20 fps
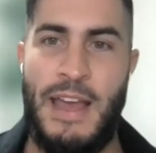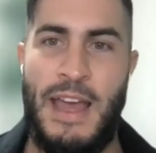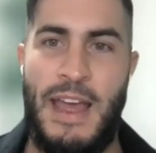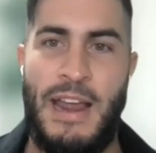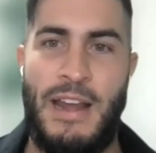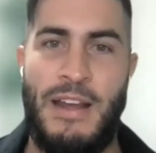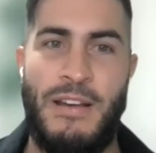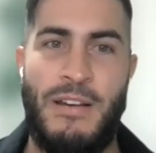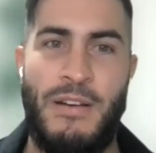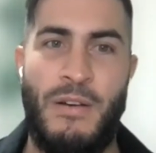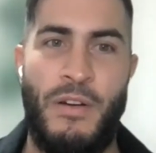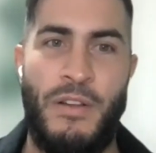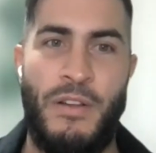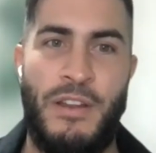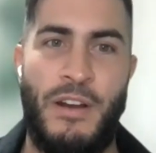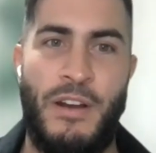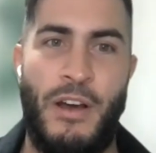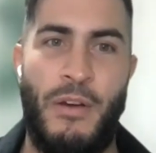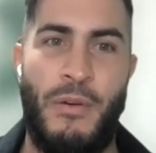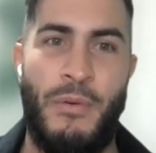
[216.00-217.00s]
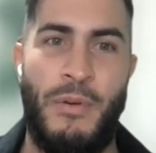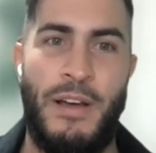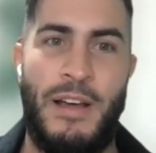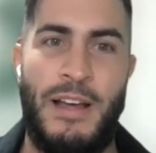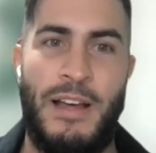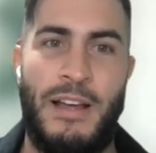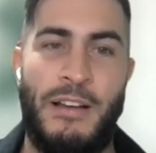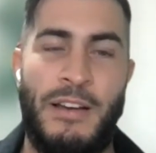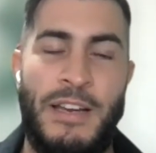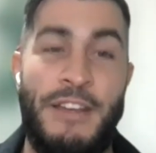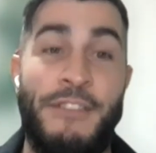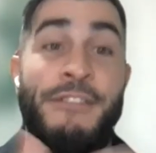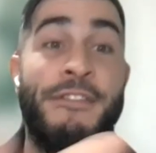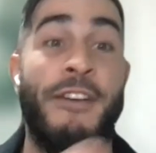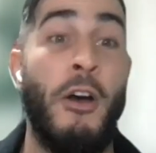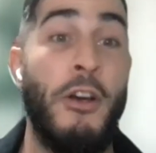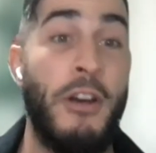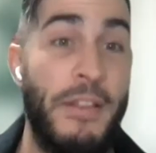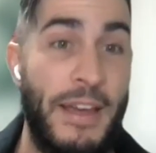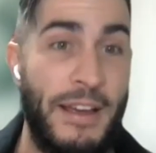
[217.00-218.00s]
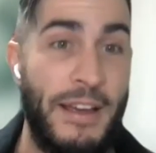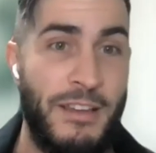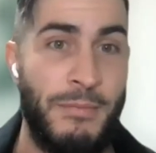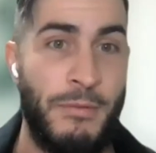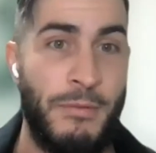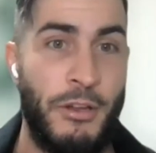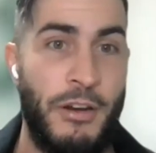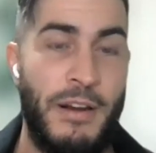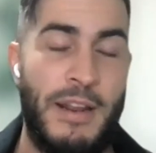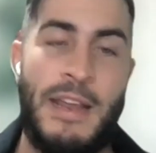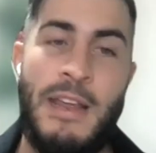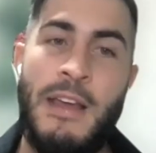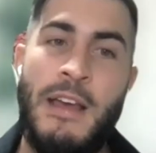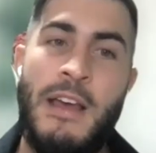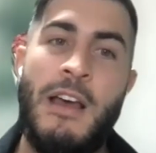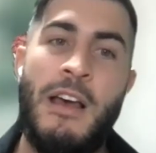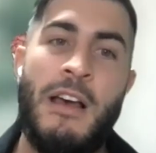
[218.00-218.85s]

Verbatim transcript: and you know uh, give value to that community